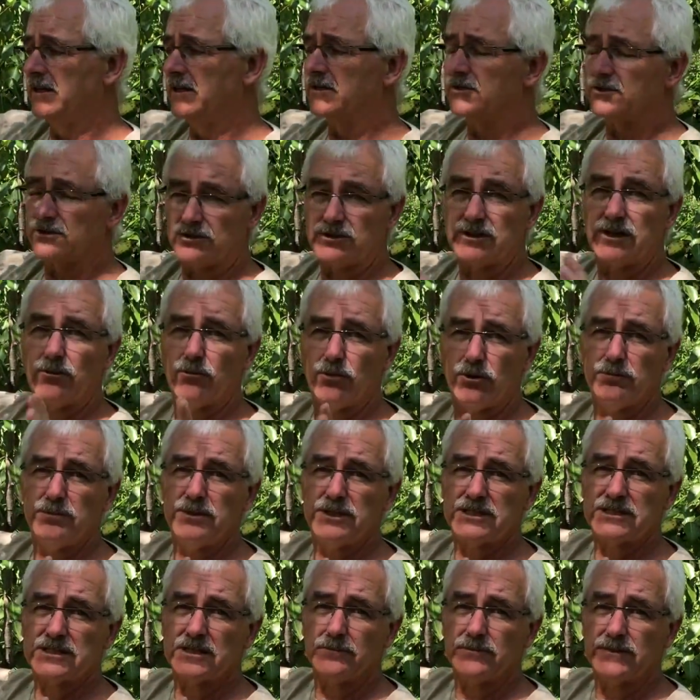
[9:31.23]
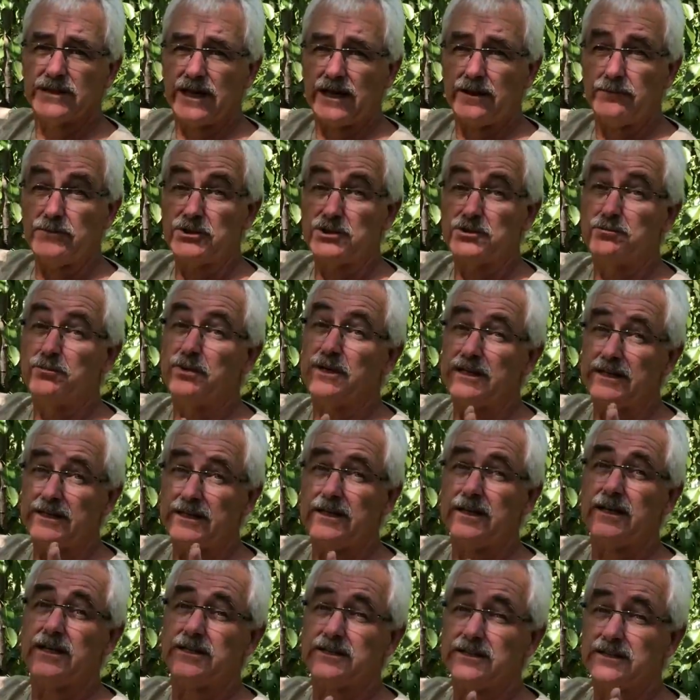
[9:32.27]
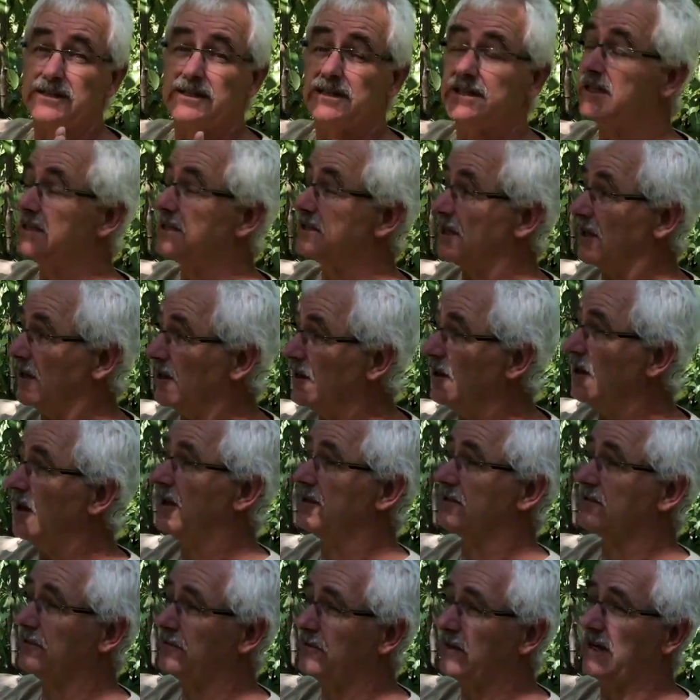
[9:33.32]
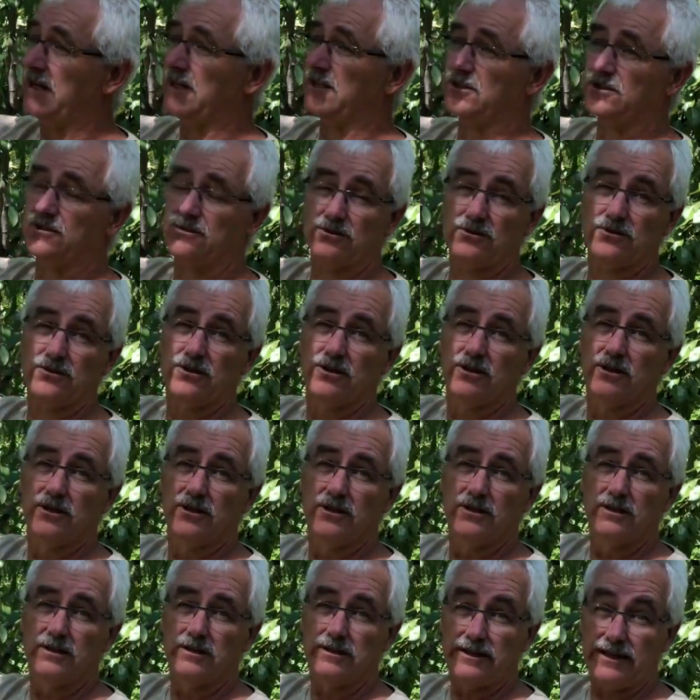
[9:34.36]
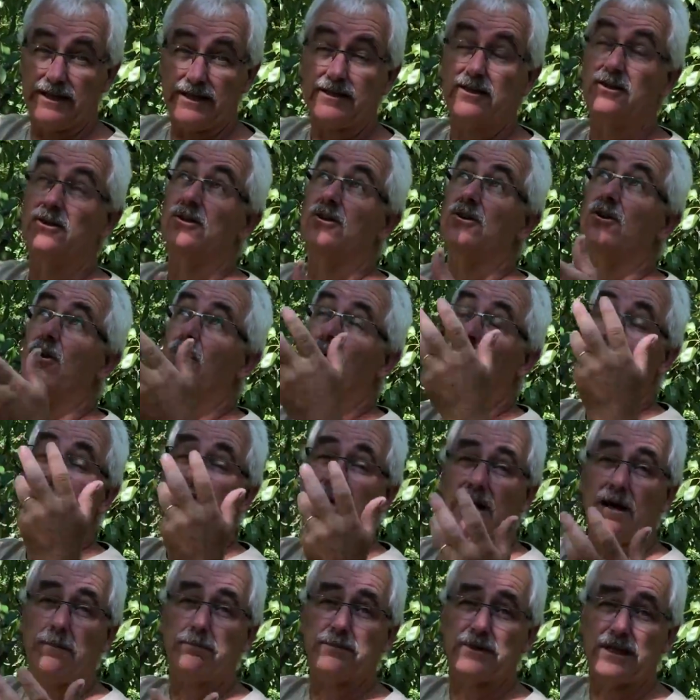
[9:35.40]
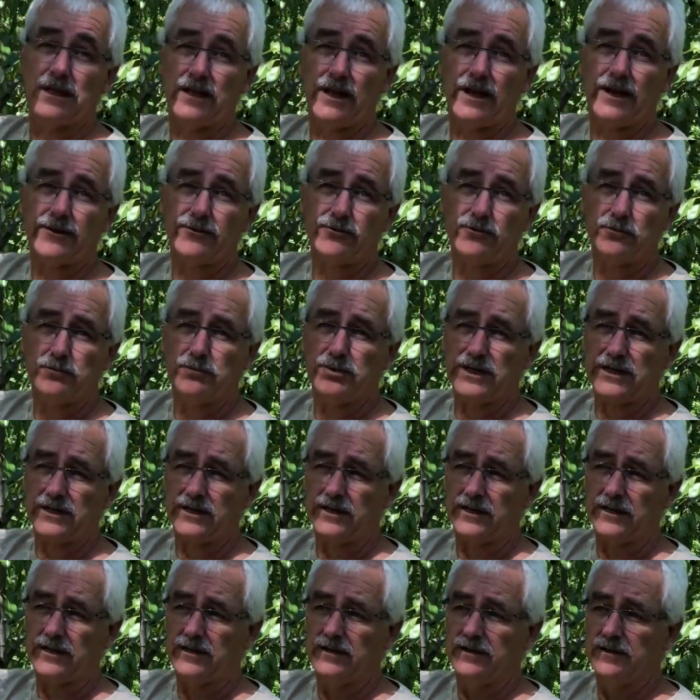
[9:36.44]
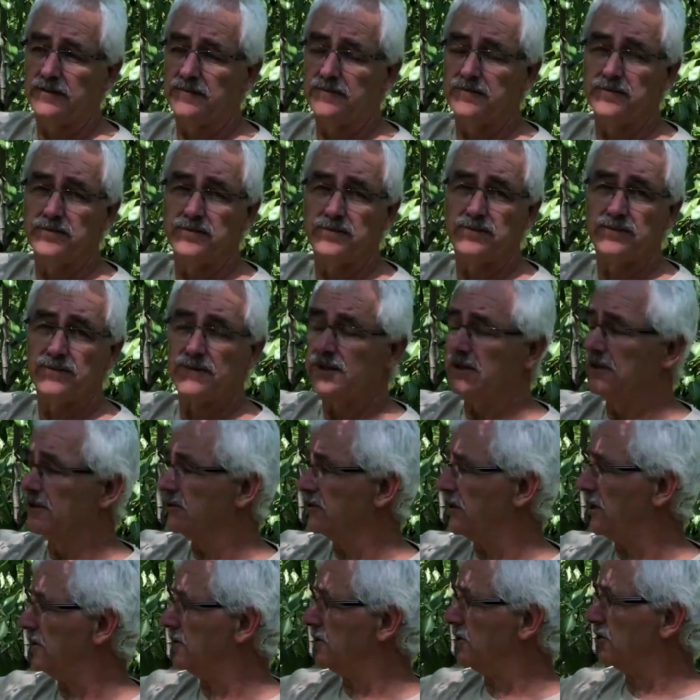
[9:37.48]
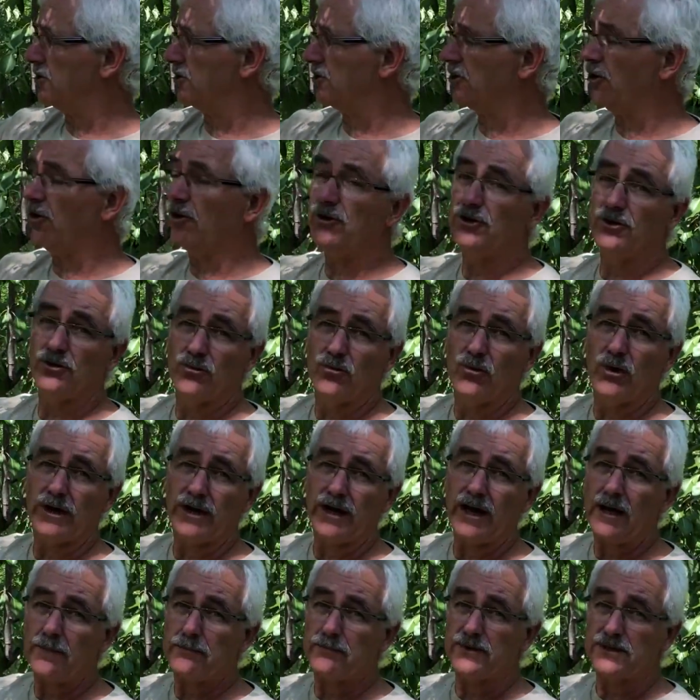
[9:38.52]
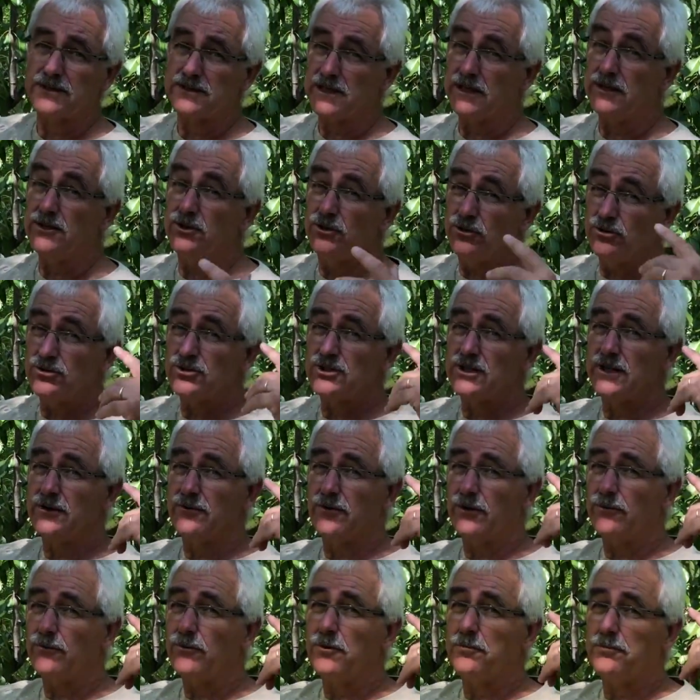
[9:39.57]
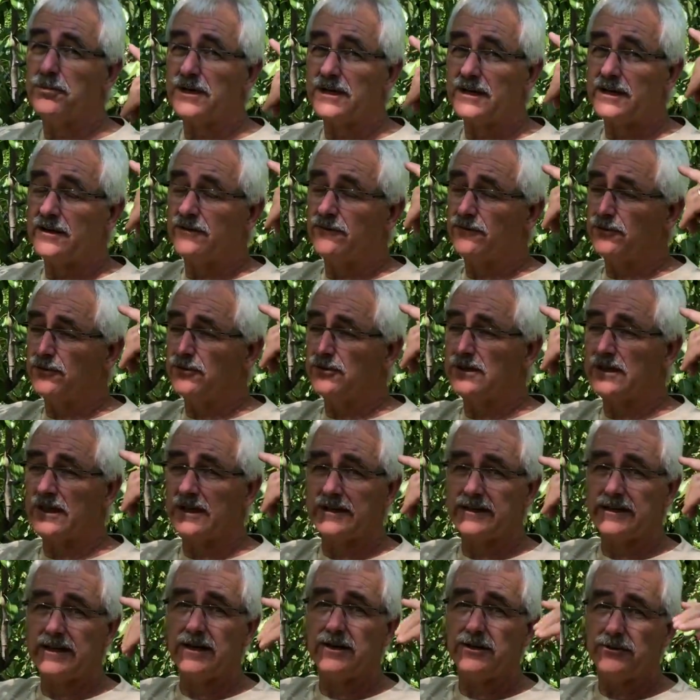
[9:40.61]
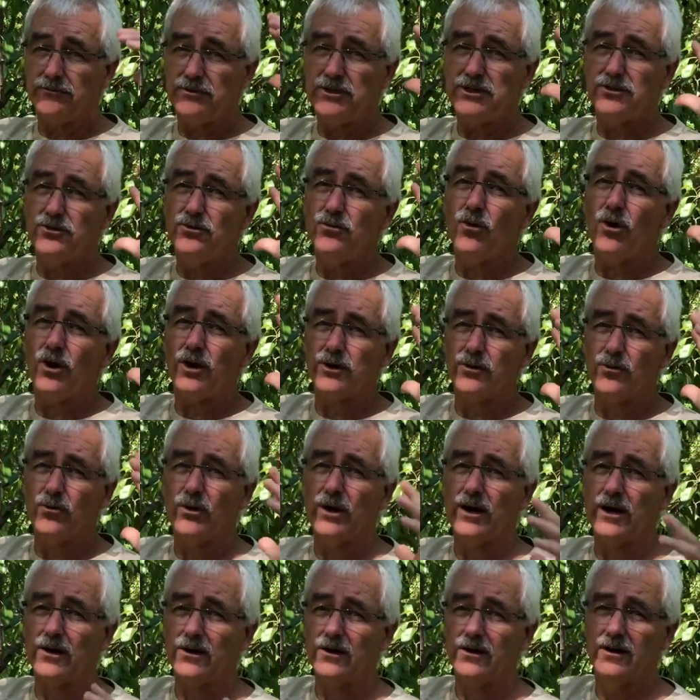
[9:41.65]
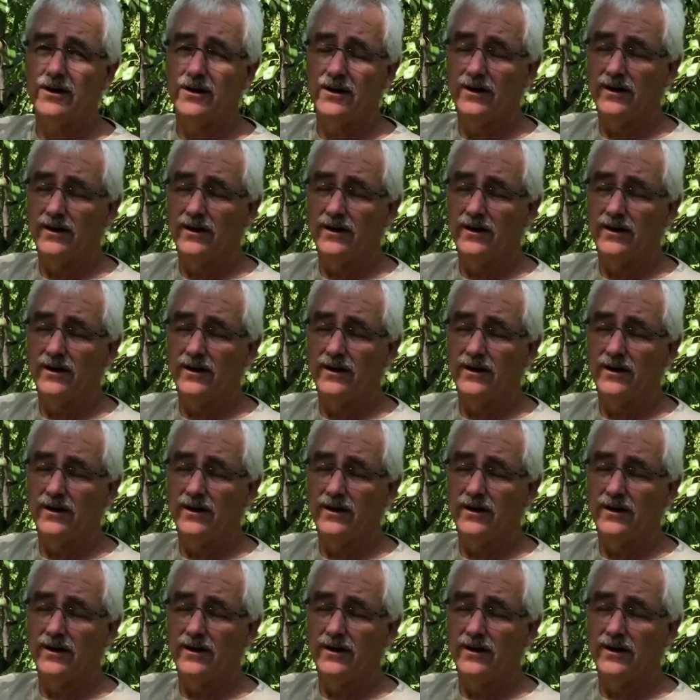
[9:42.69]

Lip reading: So there will be some damage, but yes, it is a lot faster than going up the ladder and picking. So I'll just show you what happens. And usually when we're picking fruit like that, we do want to wear